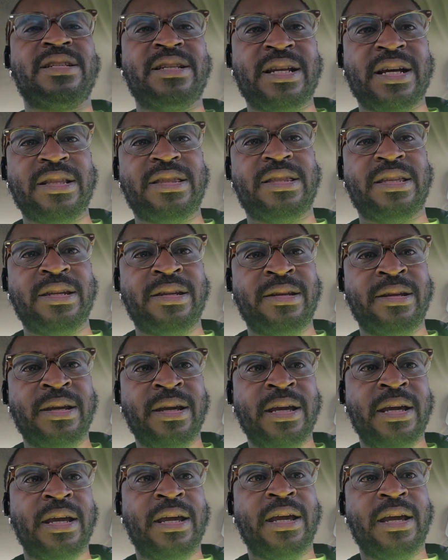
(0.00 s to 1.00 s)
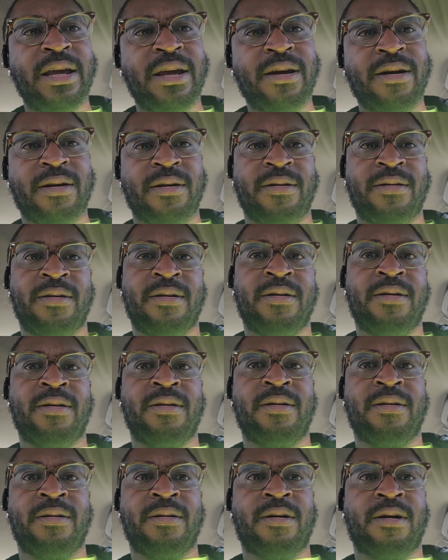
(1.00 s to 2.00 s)
nothing here.
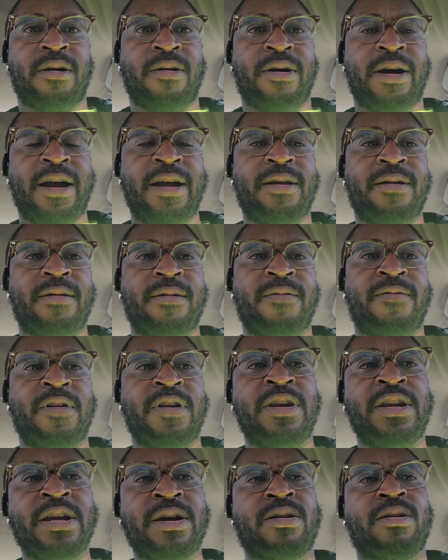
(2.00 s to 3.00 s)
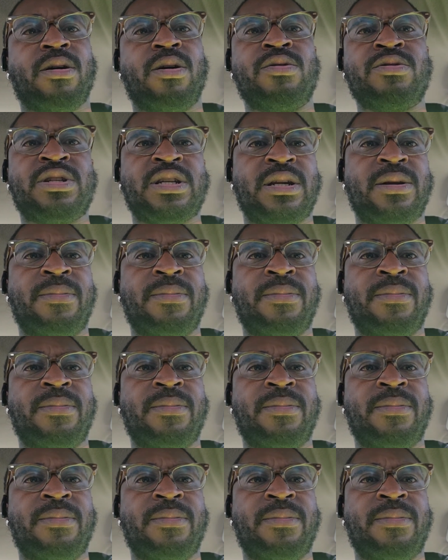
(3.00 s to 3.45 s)
All right for Negroes in